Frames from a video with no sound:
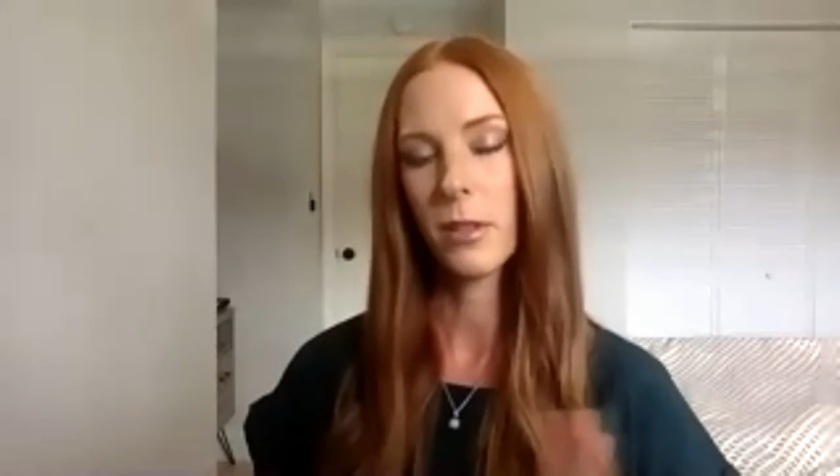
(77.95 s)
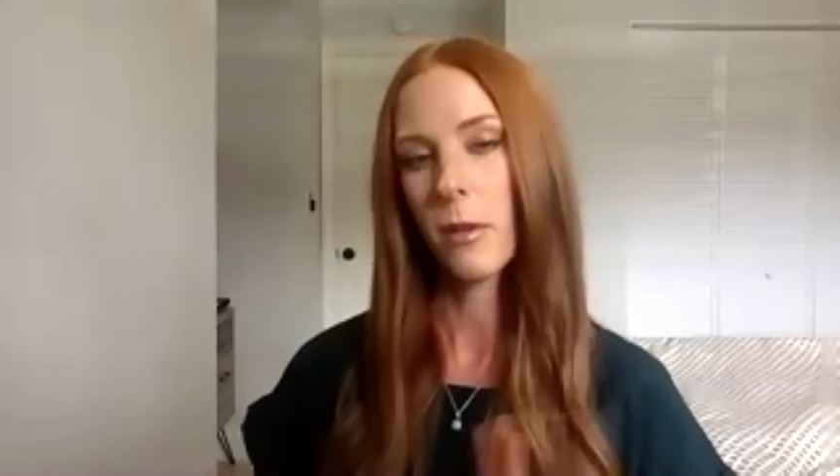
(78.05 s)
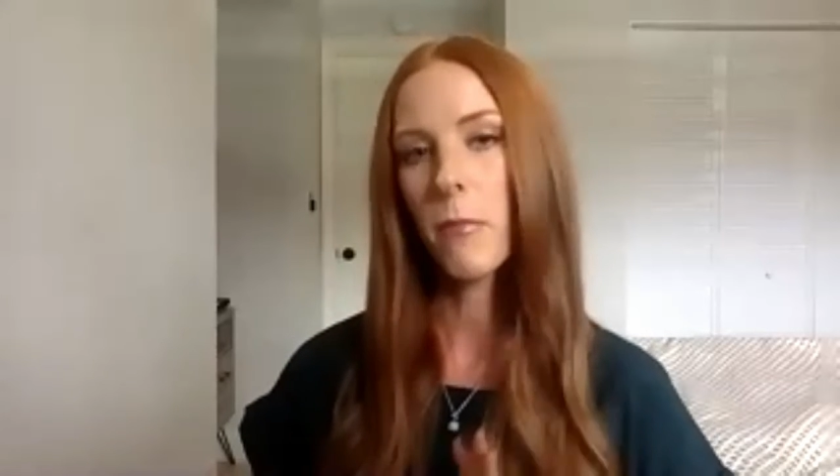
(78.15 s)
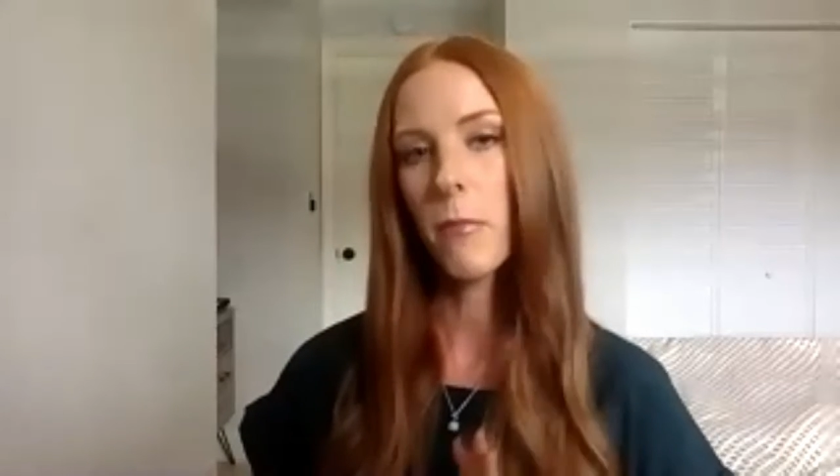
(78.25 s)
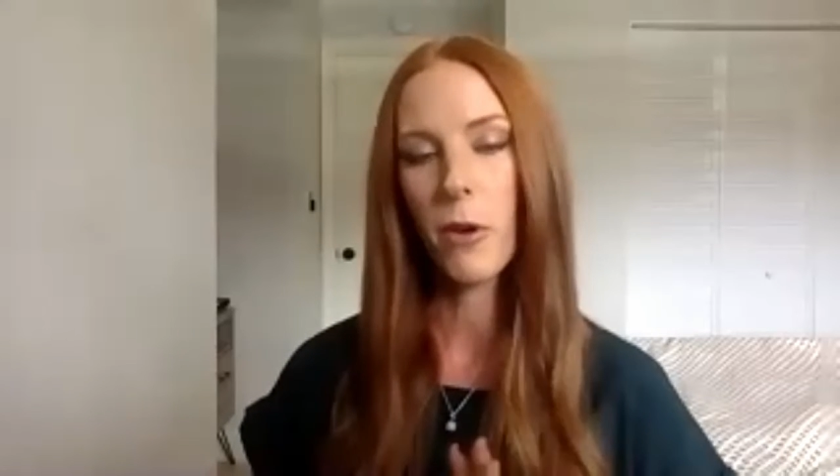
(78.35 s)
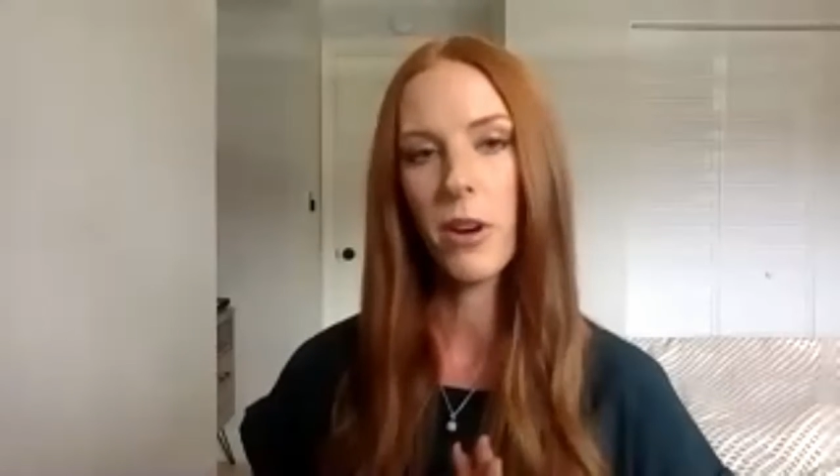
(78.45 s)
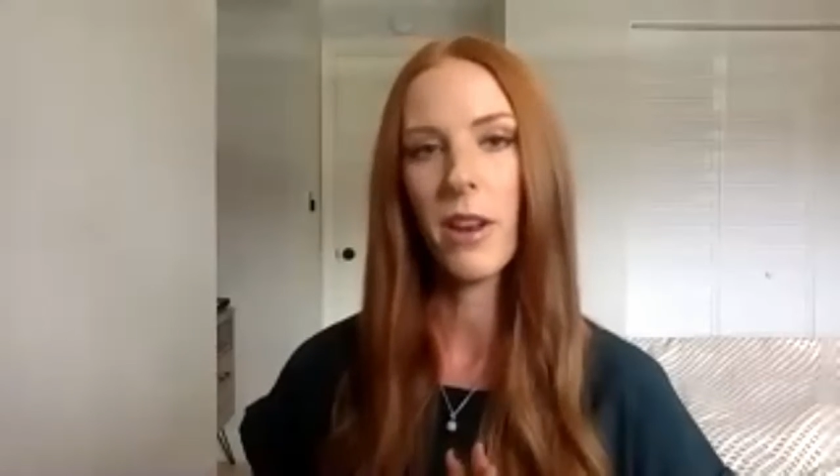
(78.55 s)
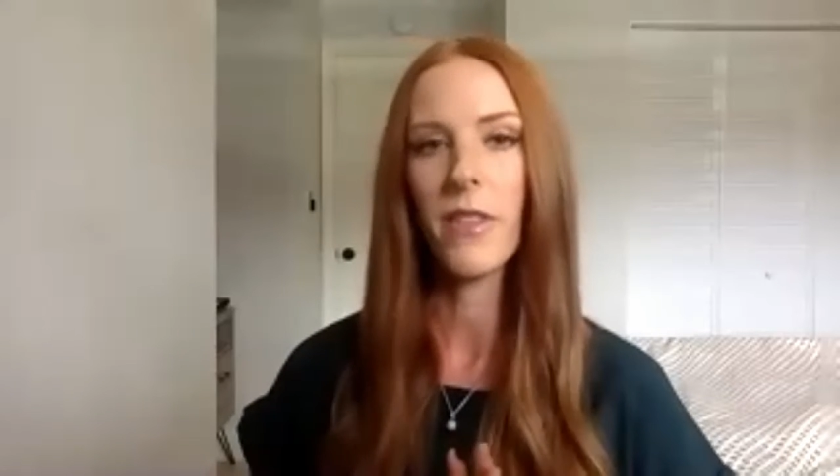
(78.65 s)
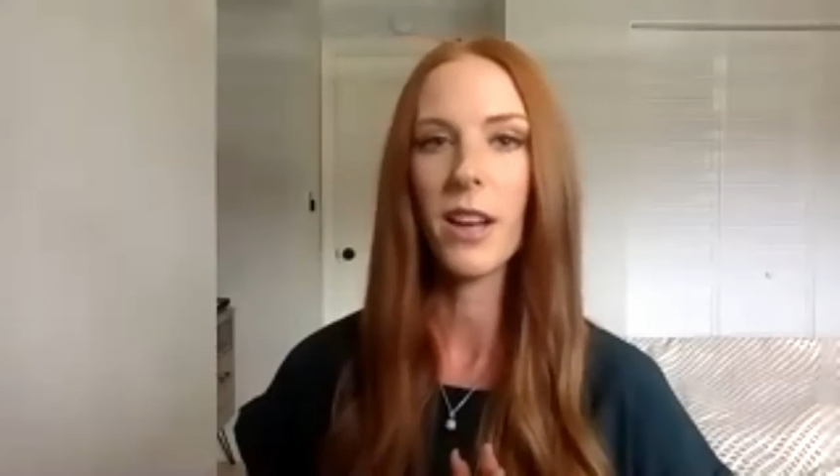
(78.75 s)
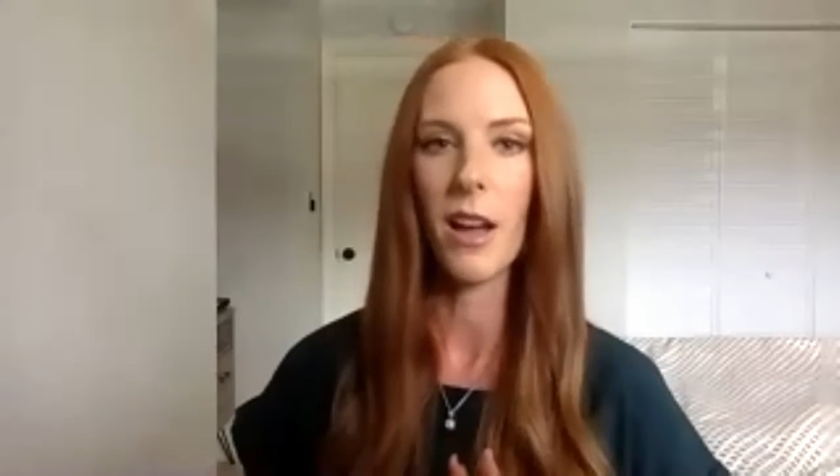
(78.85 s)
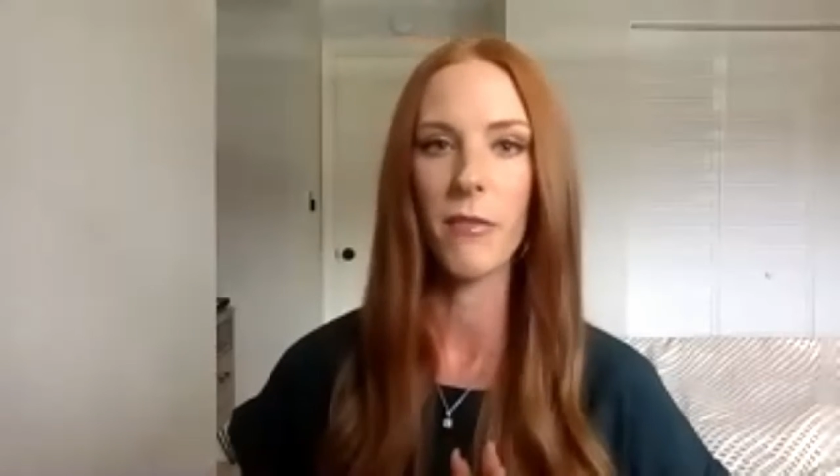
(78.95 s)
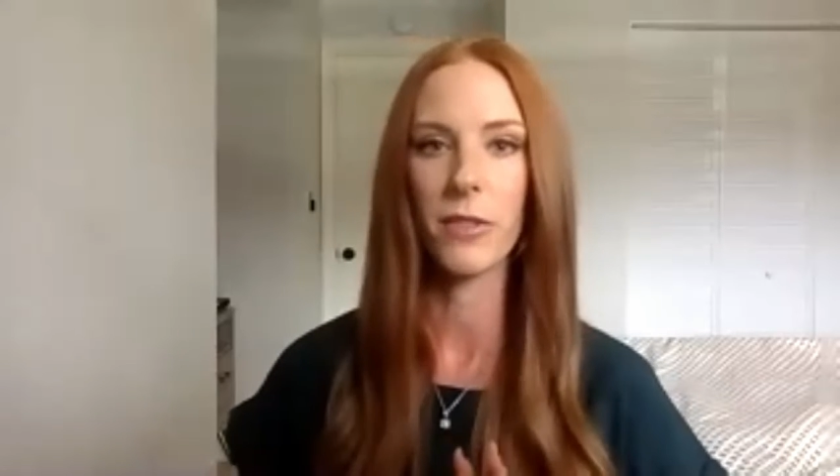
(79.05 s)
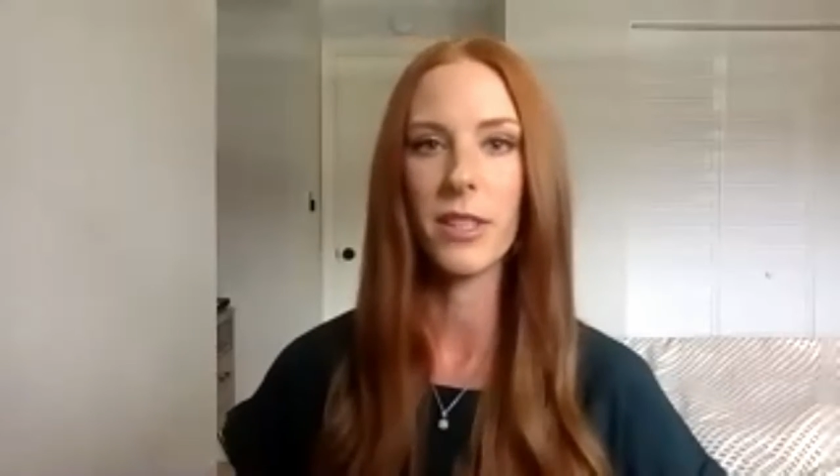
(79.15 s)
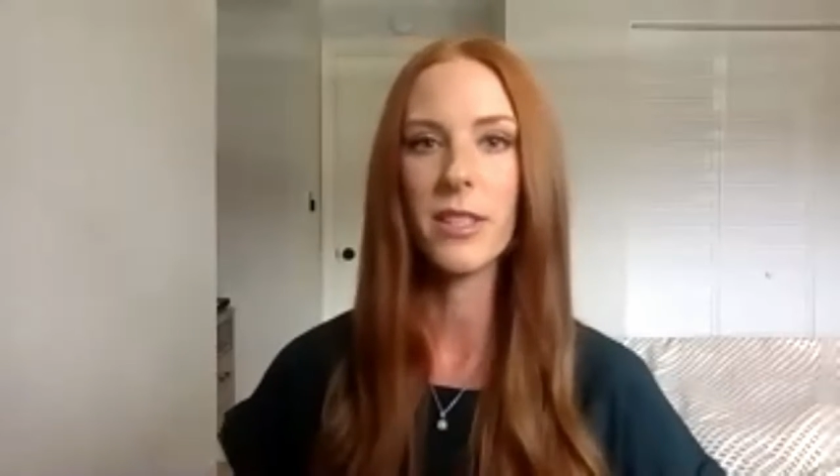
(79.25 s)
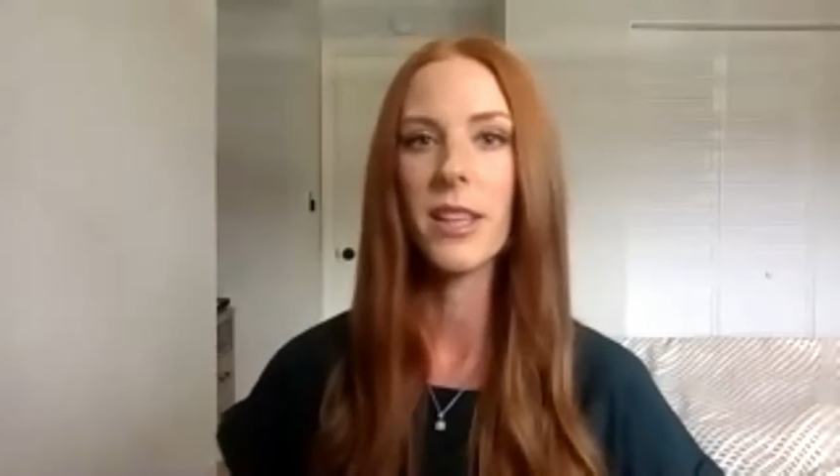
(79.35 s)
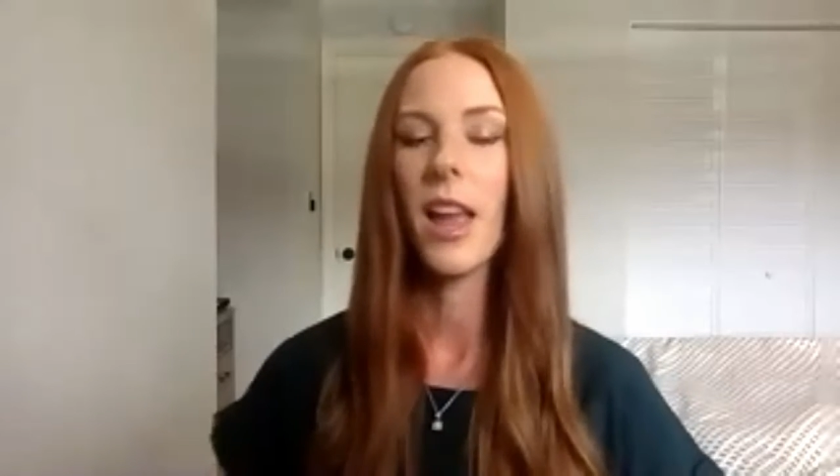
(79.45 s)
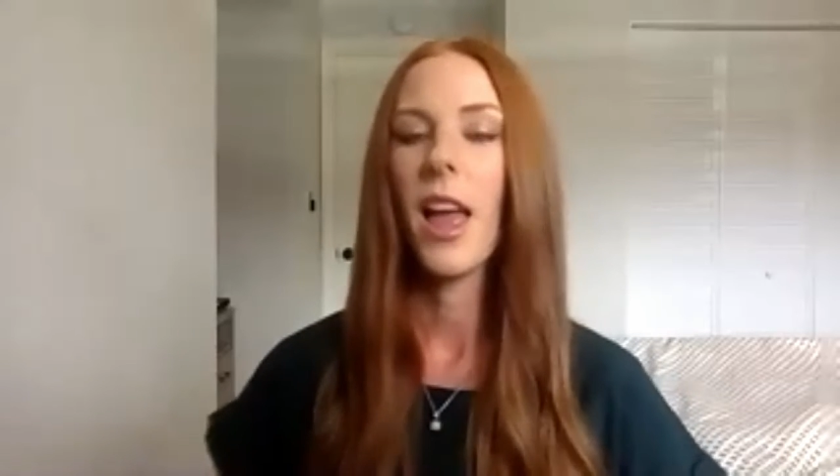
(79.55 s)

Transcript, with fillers: component of the conference.